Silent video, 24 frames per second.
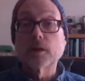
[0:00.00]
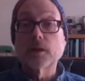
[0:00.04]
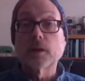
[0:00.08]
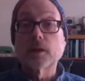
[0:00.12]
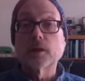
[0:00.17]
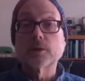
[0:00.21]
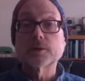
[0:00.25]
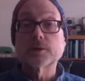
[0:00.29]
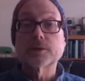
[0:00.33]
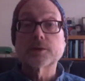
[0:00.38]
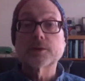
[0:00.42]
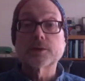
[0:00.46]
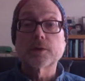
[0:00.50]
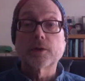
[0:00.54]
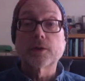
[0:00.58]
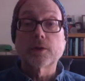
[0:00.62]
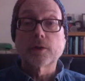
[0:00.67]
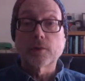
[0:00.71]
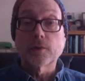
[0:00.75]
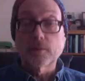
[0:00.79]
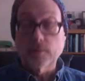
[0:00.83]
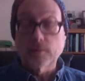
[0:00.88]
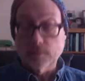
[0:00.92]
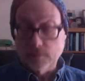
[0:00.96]

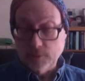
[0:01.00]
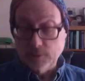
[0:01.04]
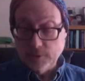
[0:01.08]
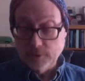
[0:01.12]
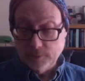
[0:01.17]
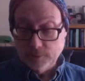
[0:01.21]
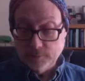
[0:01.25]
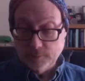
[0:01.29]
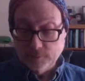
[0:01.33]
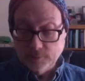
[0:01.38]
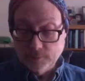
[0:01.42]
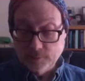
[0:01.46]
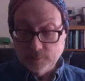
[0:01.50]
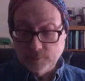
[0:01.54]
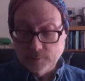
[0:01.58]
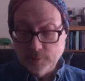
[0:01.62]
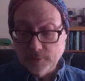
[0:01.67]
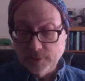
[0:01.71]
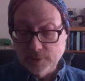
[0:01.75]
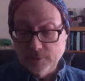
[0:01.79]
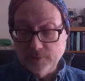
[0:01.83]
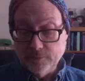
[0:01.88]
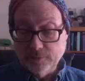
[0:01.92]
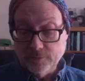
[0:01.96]
So
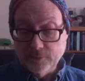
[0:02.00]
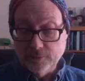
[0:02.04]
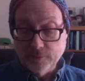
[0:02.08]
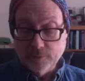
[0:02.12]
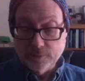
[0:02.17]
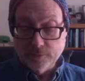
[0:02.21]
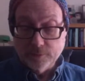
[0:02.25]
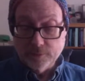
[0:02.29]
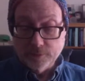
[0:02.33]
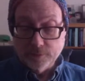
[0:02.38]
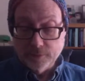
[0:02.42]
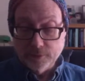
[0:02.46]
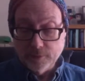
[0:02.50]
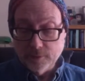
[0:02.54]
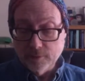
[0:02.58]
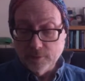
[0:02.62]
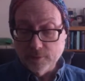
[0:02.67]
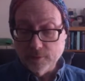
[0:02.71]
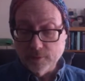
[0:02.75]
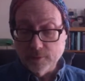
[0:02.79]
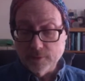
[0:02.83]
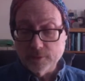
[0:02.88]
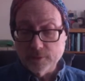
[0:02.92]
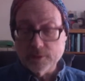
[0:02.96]
if you're
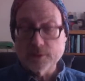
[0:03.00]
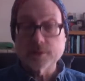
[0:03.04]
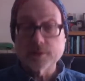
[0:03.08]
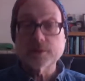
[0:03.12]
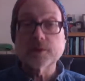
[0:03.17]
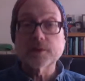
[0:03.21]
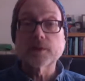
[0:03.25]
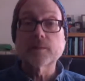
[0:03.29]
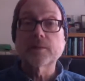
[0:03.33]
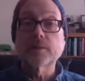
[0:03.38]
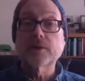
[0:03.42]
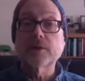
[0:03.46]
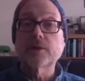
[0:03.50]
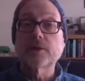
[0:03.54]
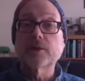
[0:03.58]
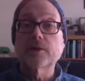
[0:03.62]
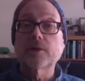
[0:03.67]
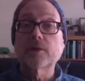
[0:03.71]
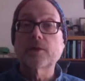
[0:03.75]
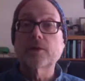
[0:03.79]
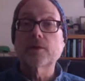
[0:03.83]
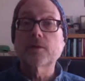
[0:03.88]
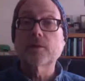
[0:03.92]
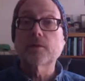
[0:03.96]
here, just let me
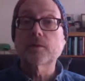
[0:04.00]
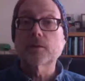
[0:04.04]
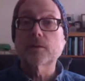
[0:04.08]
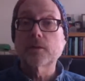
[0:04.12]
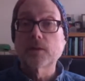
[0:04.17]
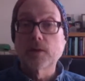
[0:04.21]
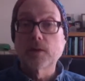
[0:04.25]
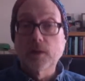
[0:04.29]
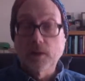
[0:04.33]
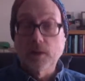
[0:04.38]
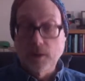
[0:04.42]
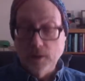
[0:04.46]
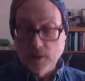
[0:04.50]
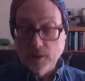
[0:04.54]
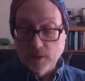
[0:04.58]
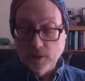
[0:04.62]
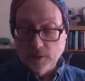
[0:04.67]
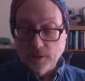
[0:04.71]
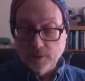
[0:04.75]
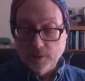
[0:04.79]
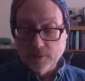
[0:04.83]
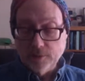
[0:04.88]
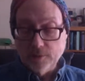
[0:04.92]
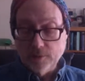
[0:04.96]
know.
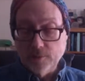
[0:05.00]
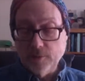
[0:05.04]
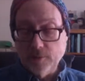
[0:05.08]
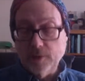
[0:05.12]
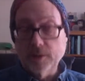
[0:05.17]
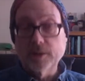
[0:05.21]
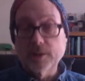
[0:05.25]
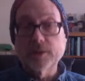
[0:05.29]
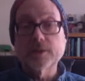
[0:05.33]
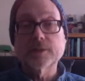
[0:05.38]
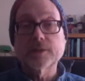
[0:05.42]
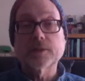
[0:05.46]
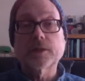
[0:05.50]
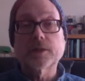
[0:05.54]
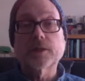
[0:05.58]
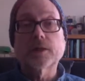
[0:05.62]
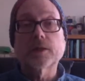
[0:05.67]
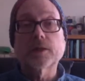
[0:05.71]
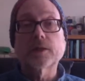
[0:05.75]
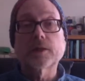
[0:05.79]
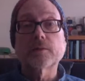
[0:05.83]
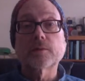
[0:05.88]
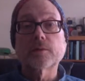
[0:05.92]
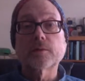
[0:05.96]
Otherwise,
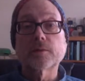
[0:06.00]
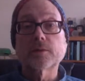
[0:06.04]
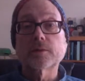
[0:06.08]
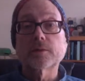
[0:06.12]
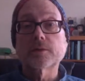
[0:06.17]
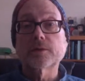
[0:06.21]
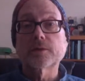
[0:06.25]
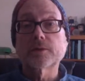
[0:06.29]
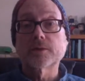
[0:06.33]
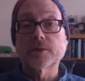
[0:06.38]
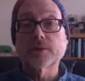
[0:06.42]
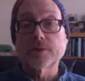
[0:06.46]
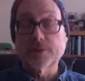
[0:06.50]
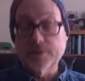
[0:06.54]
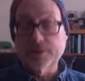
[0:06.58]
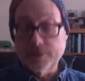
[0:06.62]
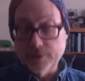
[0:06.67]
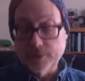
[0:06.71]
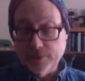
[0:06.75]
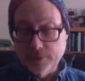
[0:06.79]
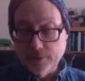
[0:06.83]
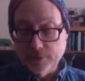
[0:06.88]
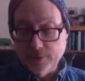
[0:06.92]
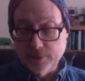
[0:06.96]
I will just
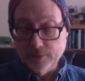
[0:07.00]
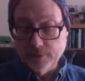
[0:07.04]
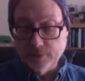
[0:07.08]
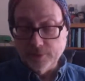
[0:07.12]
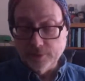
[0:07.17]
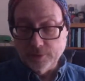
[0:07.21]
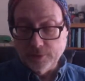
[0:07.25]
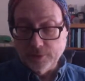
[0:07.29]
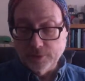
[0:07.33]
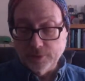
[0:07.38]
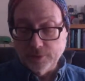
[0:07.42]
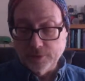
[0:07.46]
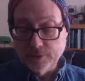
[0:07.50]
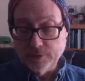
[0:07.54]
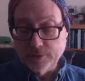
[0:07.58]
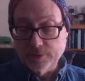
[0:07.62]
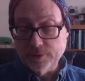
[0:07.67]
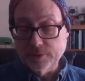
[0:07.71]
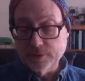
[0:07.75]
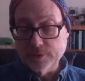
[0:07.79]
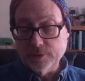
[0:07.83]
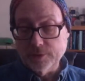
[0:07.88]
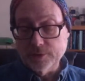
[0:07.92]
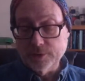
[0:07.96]
sit here
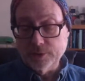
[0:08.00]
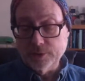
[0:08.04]
and